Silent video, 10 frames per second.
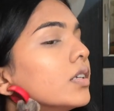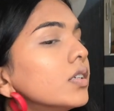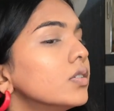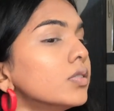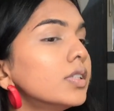
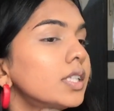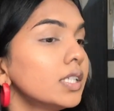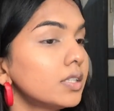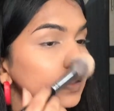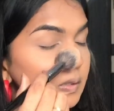do
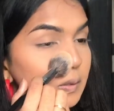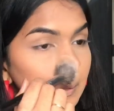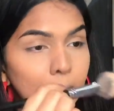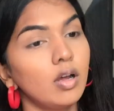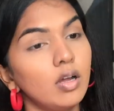this.
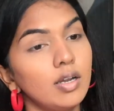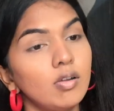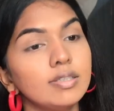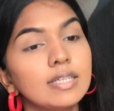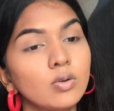Uh, now
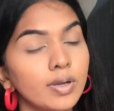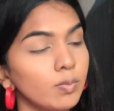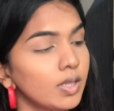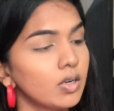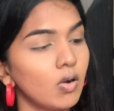let's go in
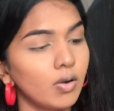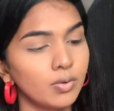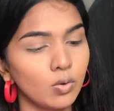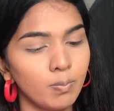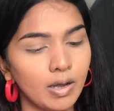with the
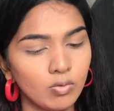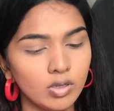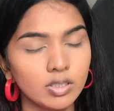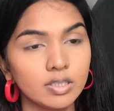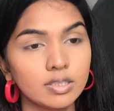contour
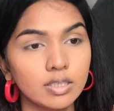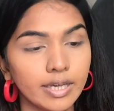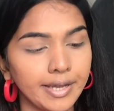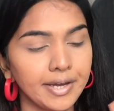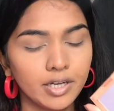powder. This is the
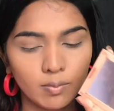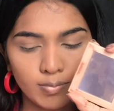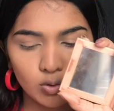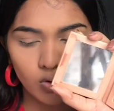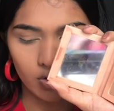
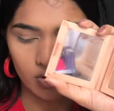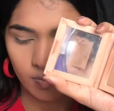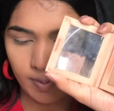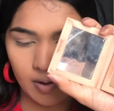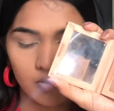KKW
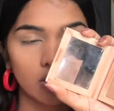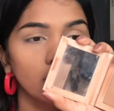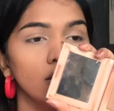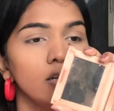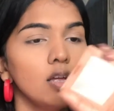contour
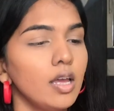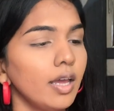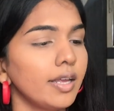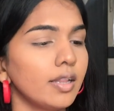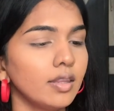powder
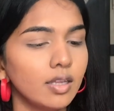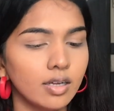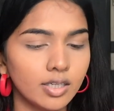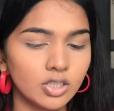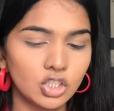in
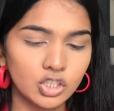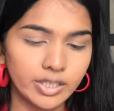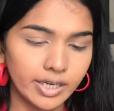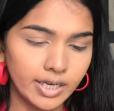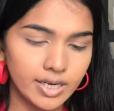the
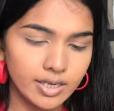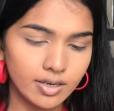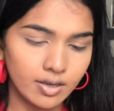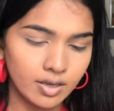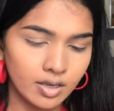
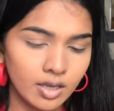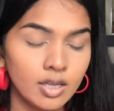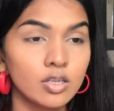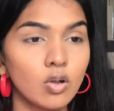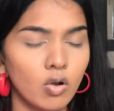shade
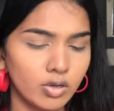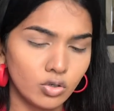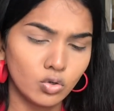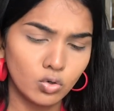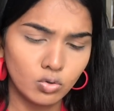
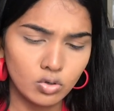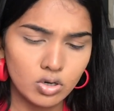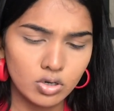Contour